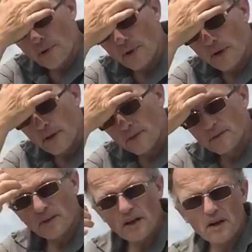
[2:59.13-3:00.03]
periods
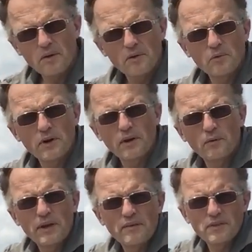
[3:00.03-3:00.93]
where
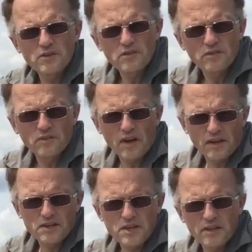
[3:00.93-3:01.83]
we have these stuck
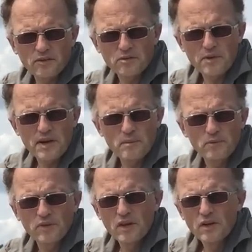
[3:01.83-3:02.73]
jet streams,